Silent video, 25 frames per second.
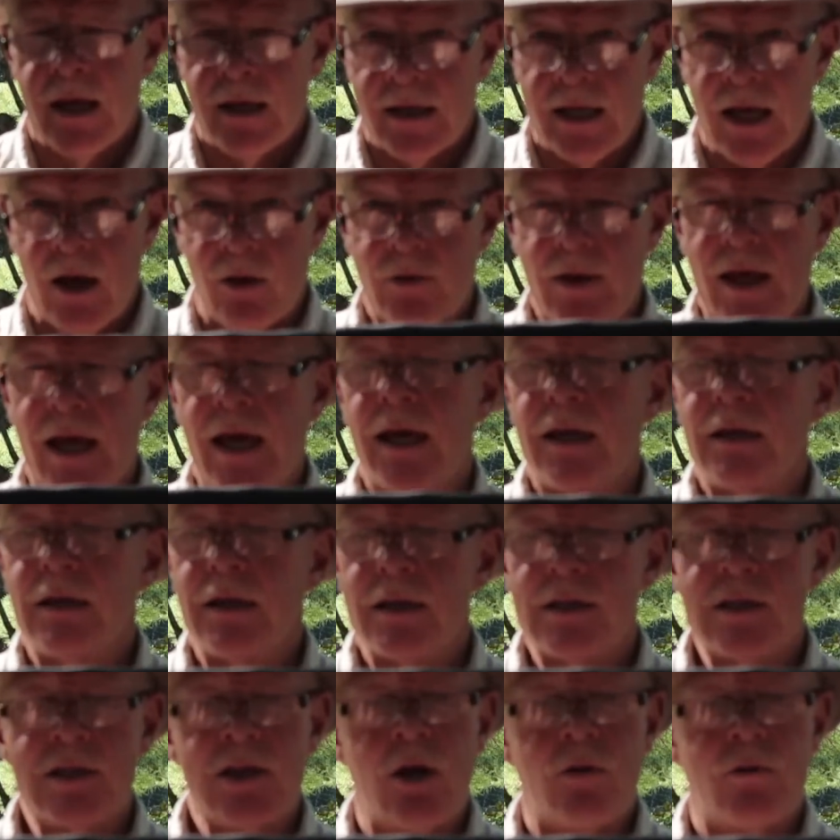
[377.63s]
Now, the
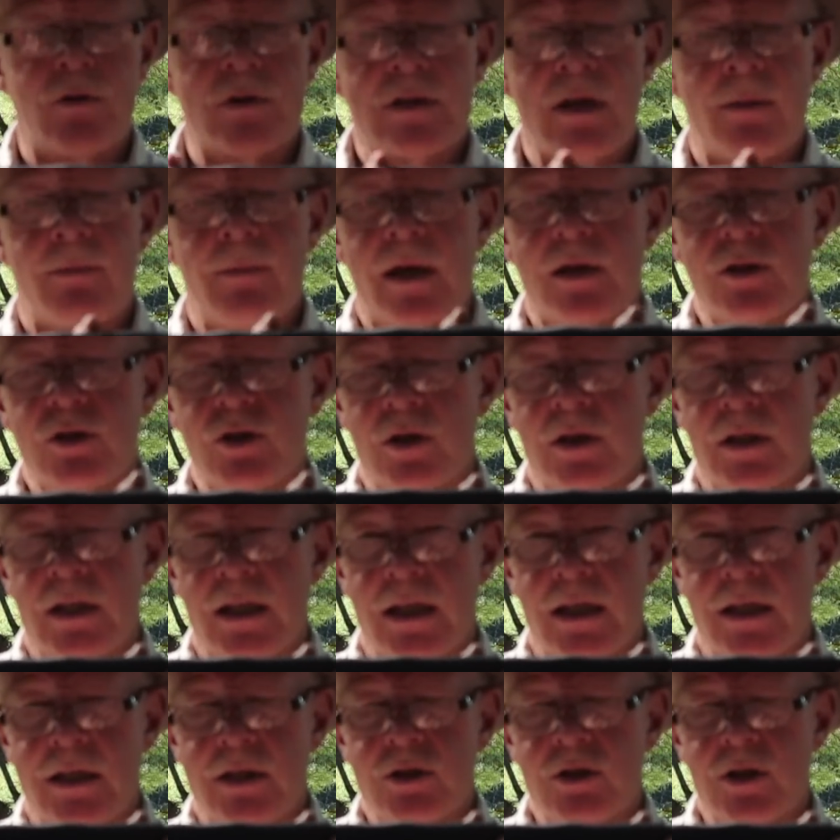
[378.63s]
handle itself, as I mentioned,
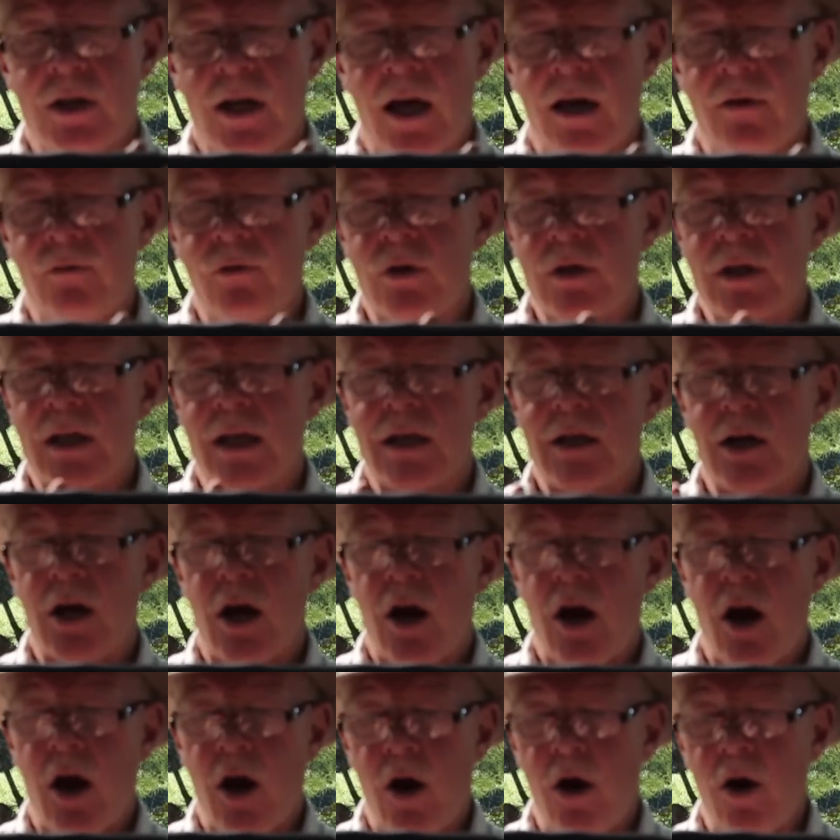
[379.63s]
is covered in a
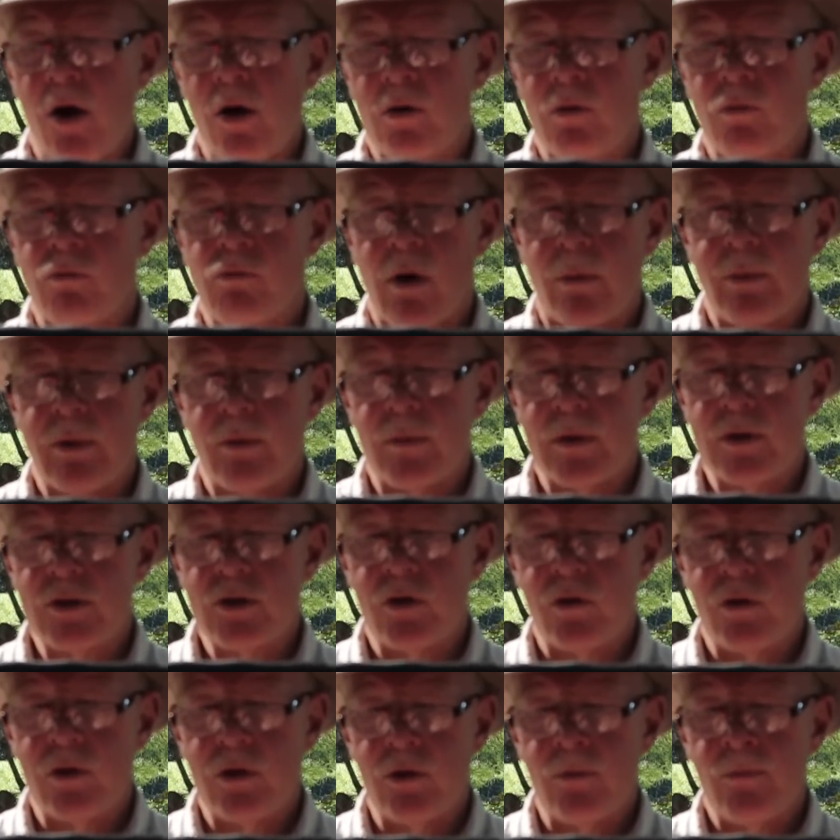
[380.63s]
hard rubber
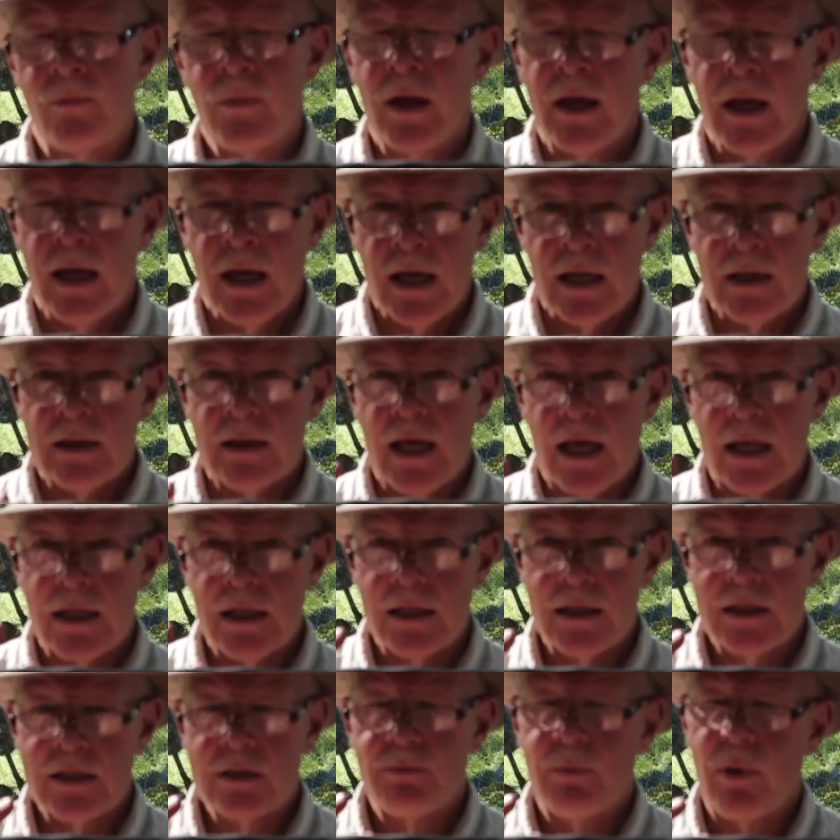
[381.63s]
material
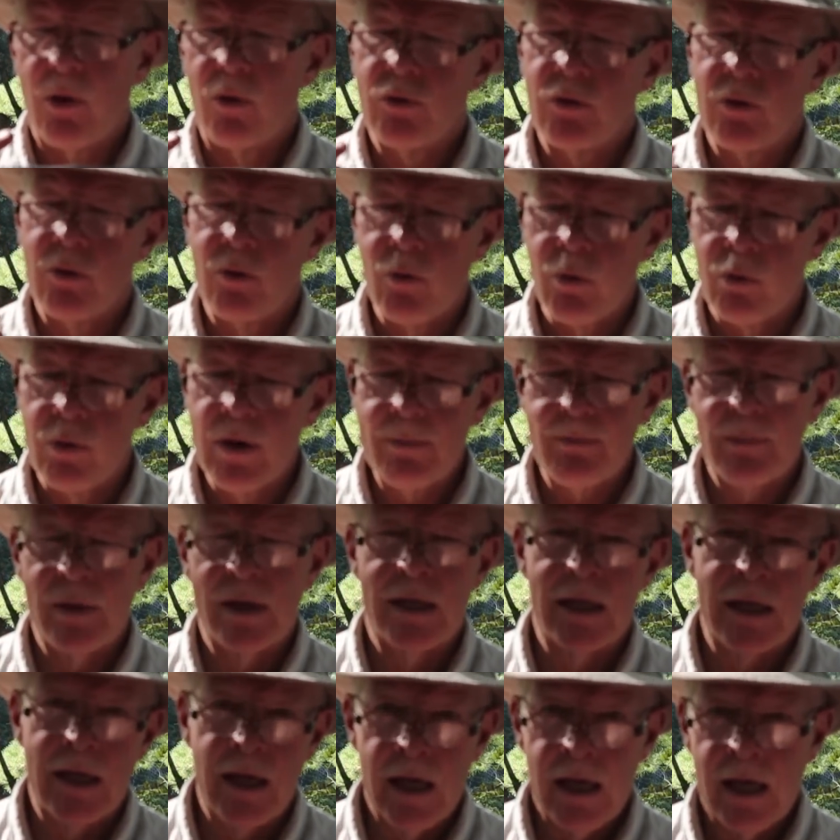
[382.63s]
that is both
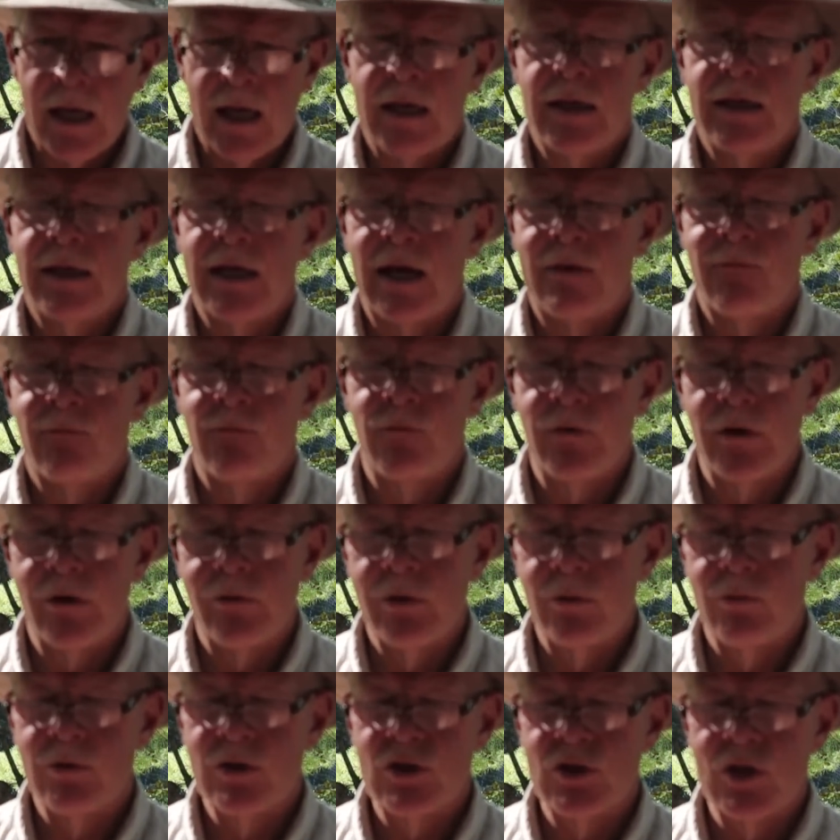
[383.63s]
grippy yet
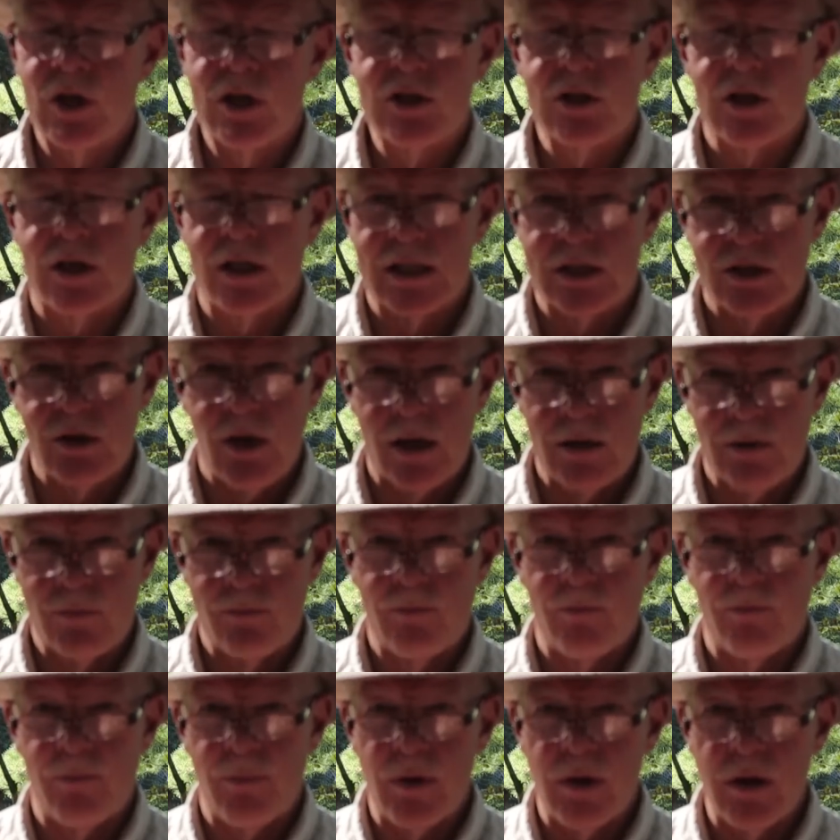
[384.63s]
very resistant. It's not
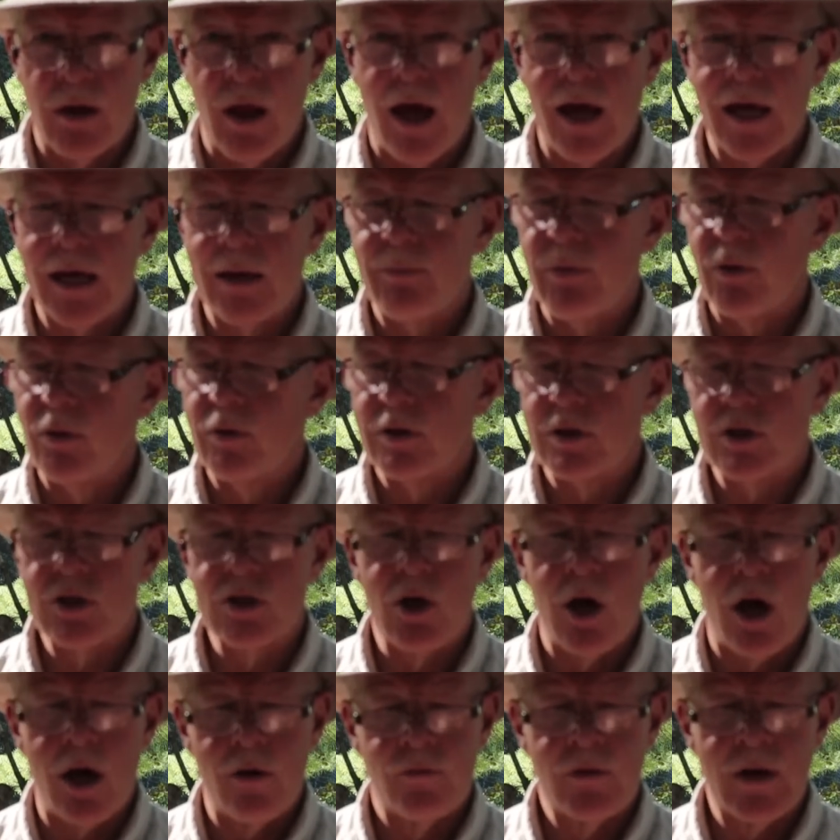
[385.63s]
pliable and
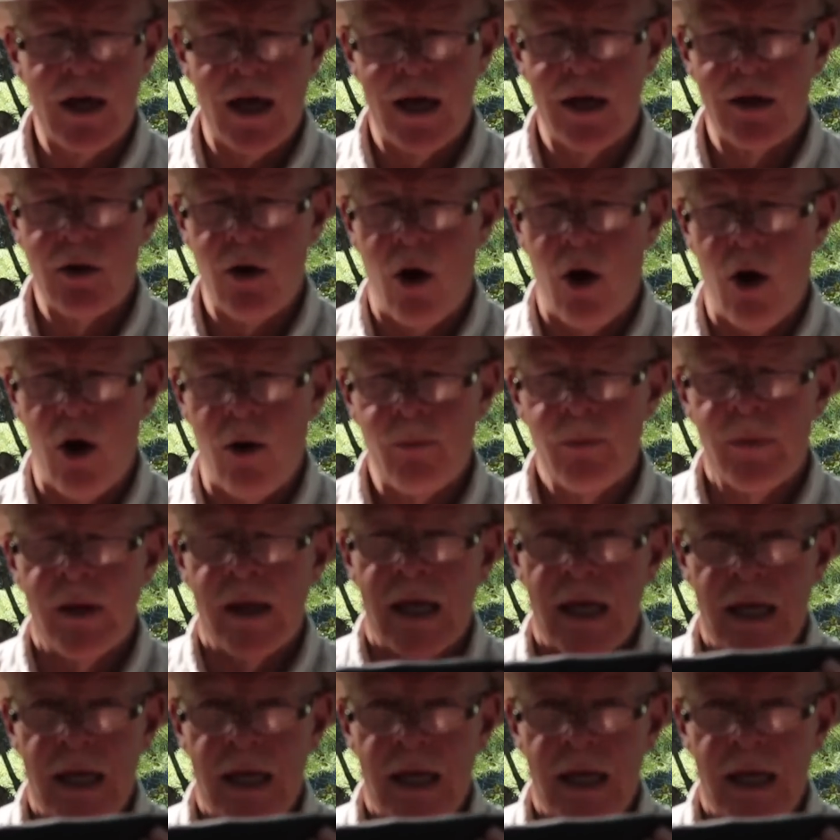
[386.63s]
soft at all.